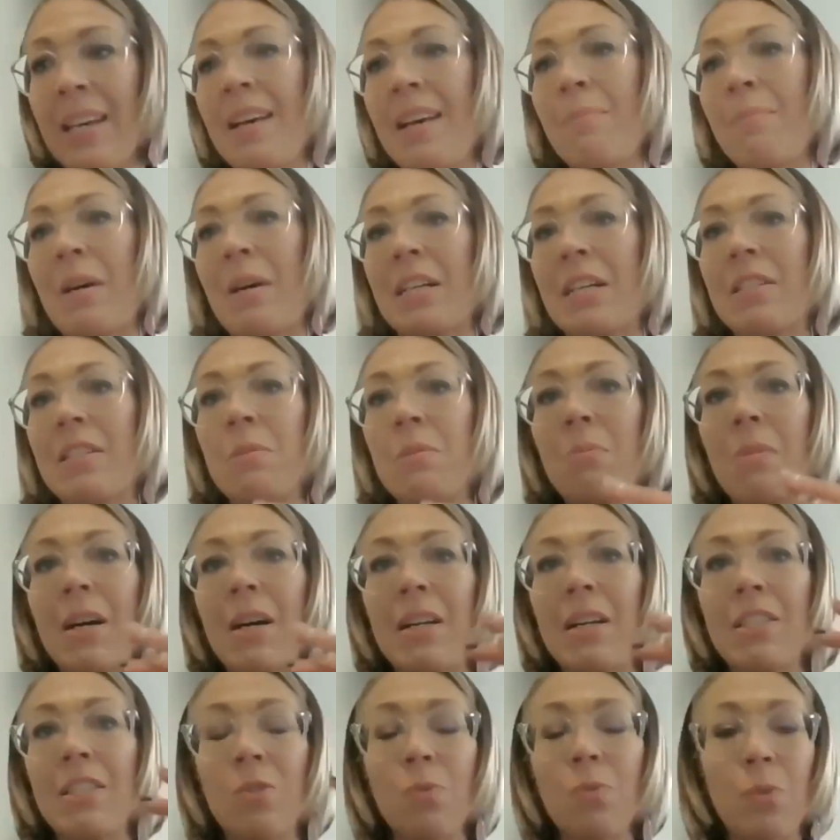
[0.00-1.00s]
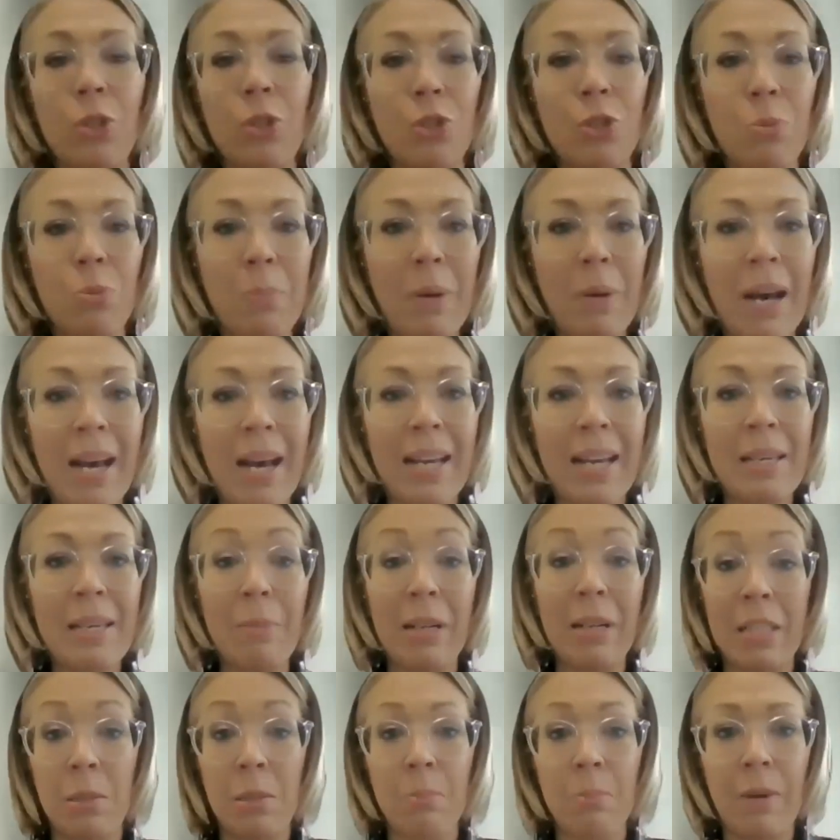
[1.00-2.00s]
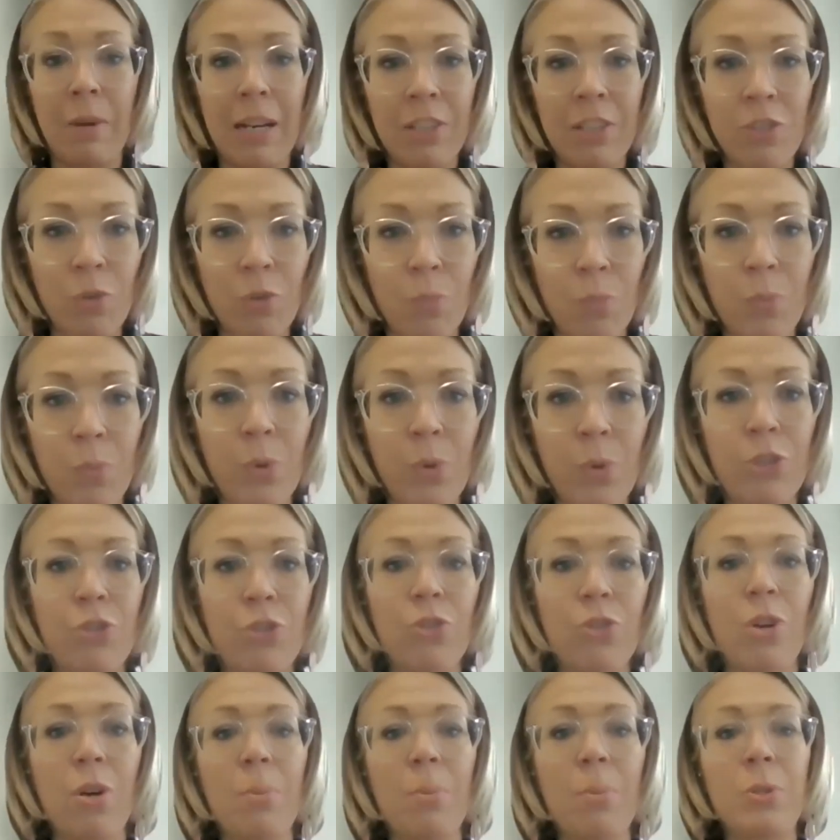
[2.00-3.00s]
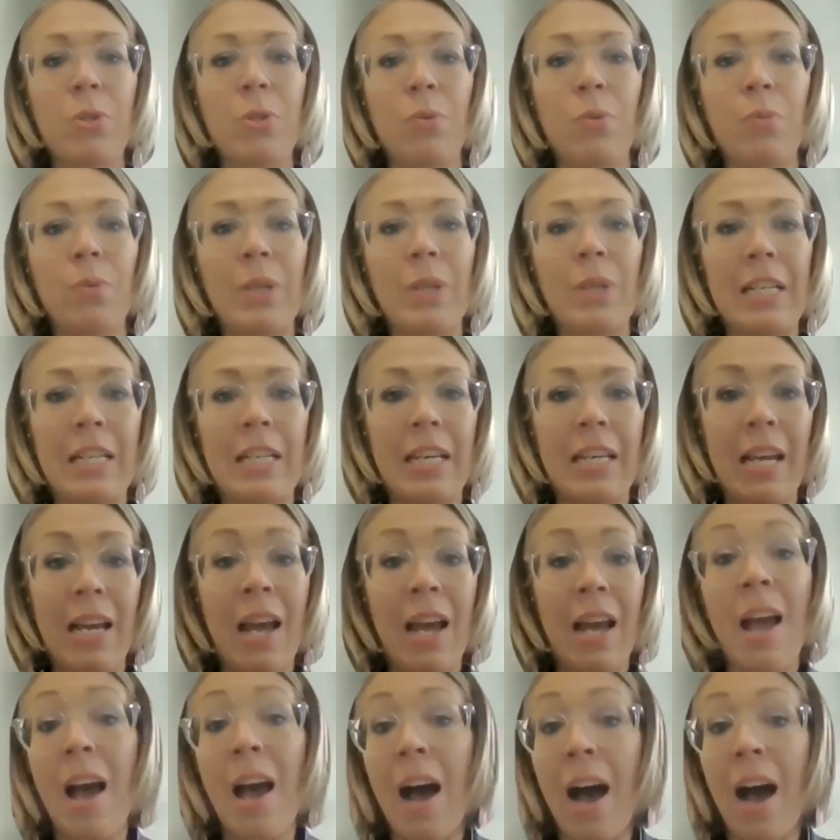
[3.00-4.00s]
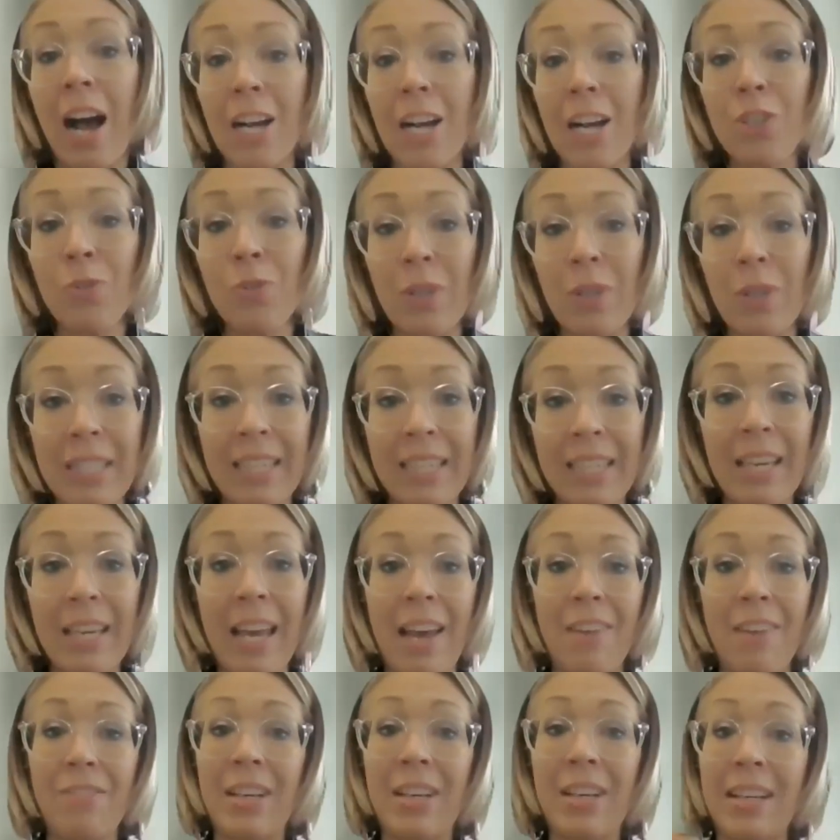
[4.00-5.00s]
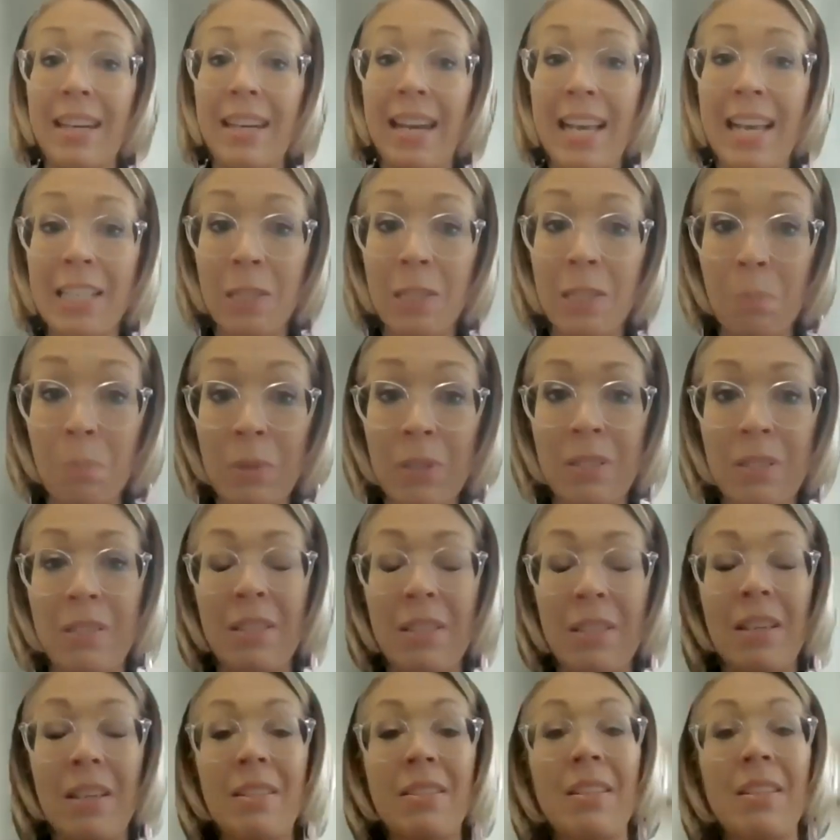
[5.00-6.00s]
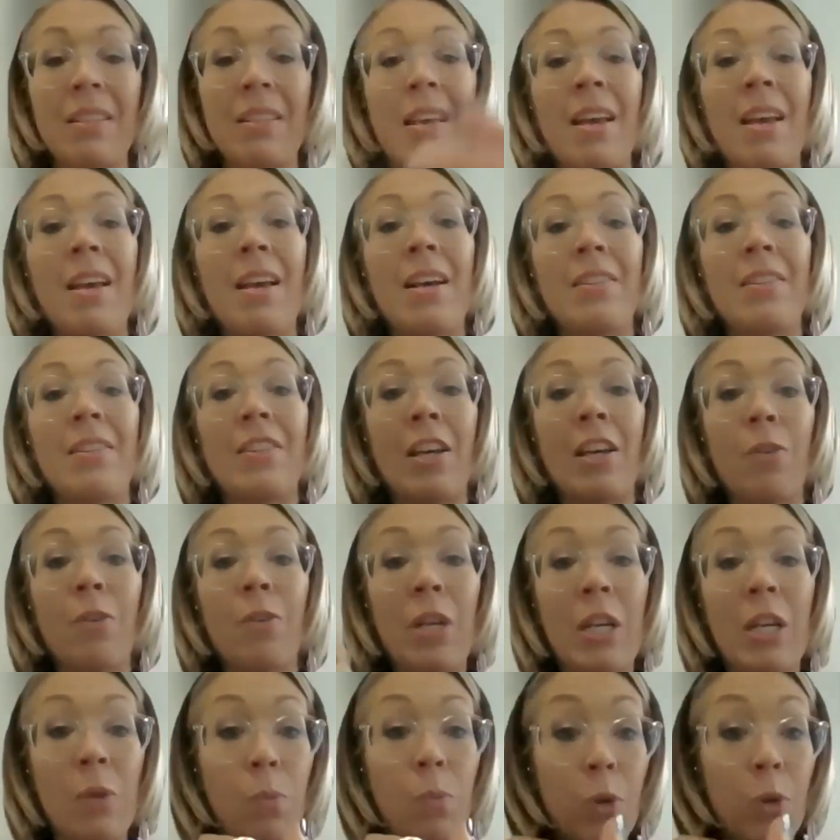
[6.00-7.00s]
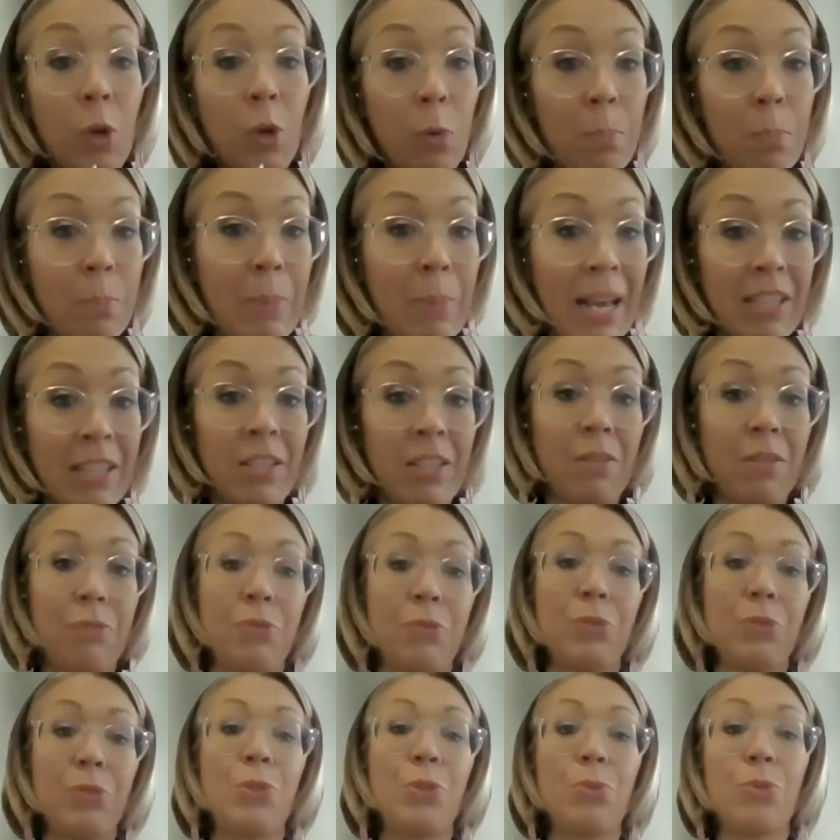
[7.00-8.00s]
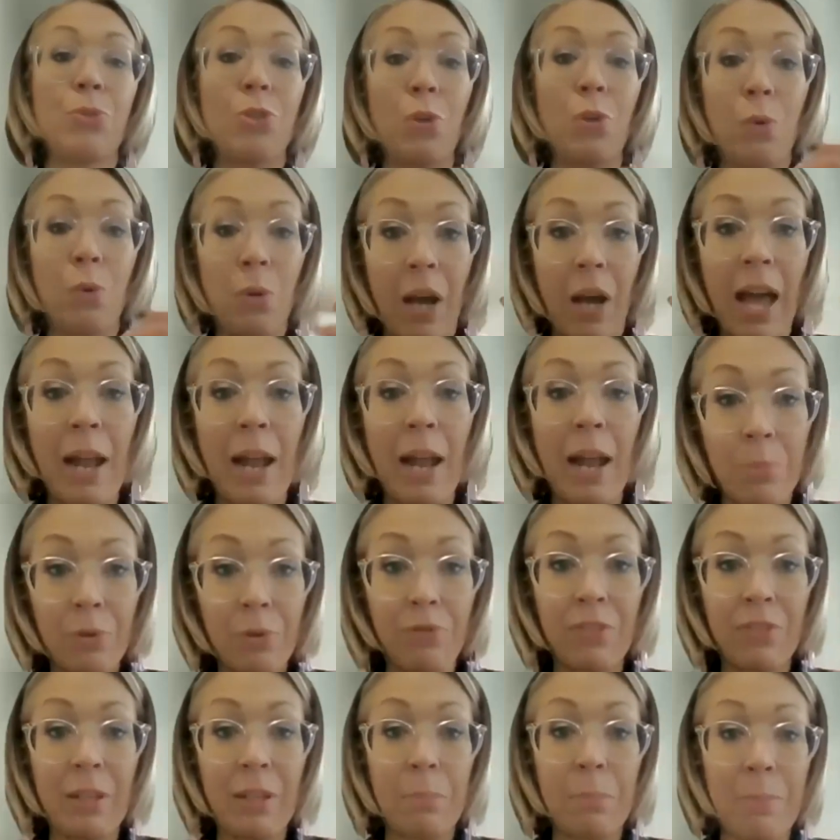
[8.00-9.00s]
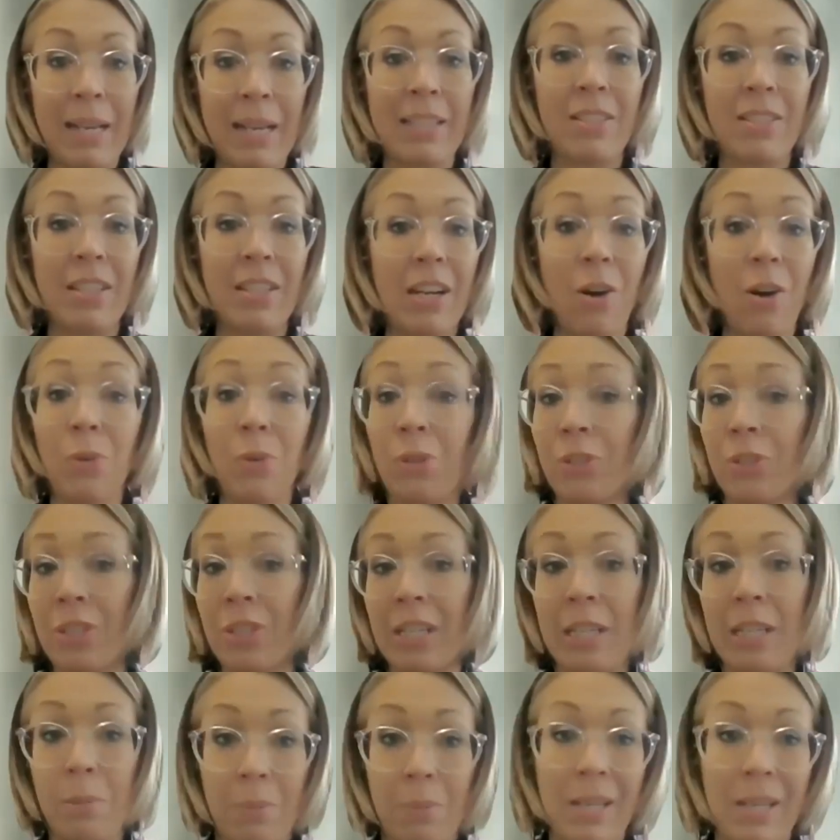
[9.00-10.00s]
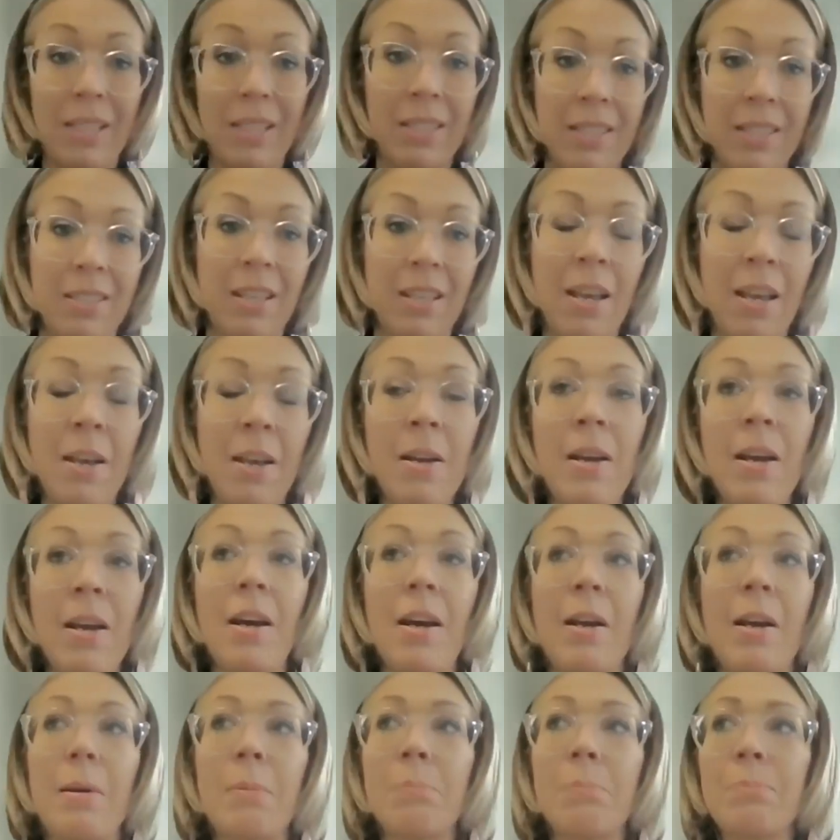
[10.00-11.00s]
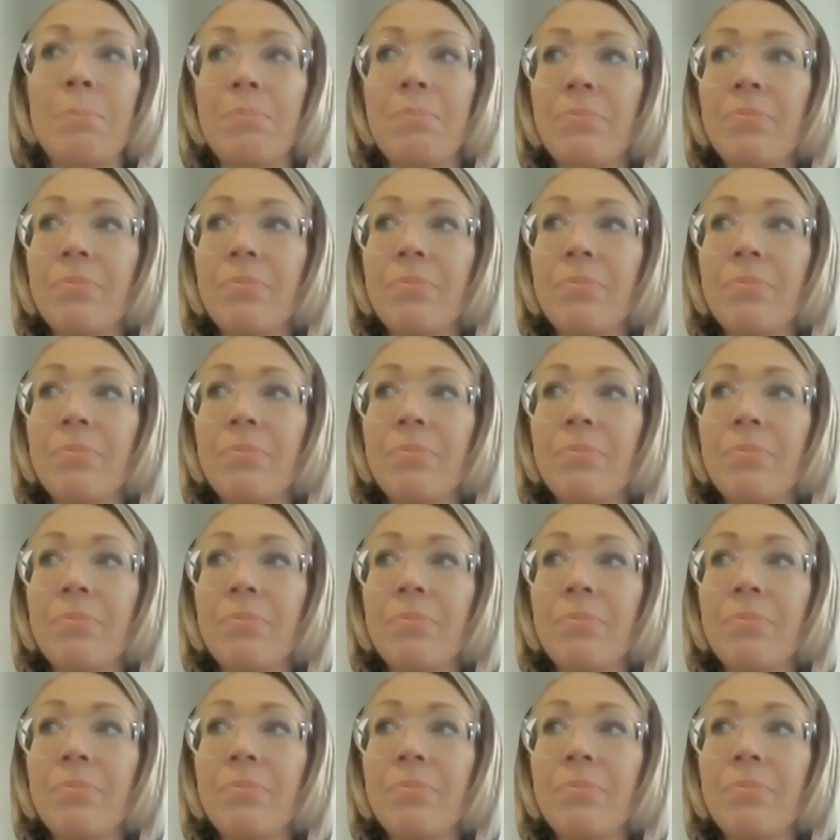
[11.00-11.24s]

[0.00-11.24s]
maximize what to buy, maximize your wardrobe. So really actually having less pieces that really work better for you, so help you feel better on a daily basis. Um,